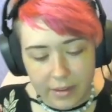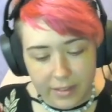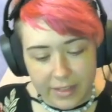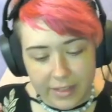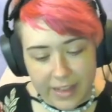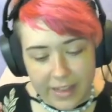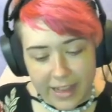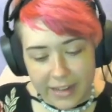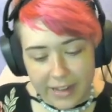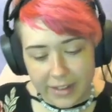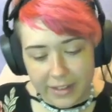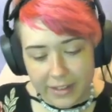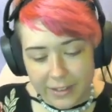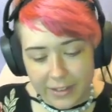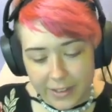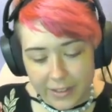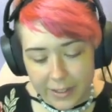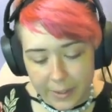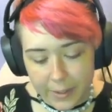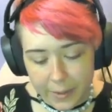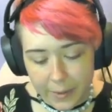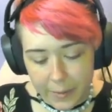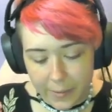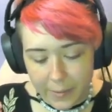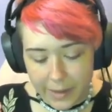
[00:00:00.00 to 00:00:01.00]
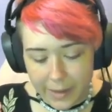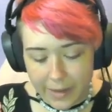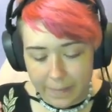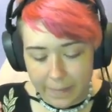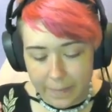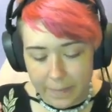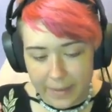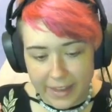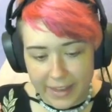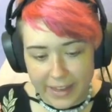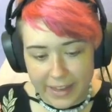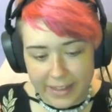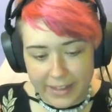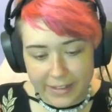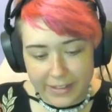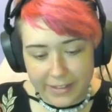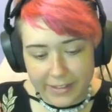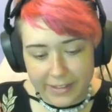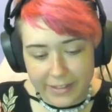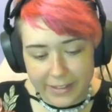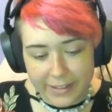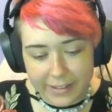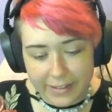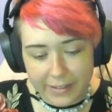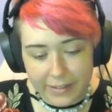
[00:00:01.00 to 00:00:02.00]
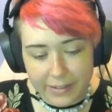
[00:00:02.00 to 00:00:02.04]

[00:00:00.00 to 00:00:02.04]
Then 2 white beads.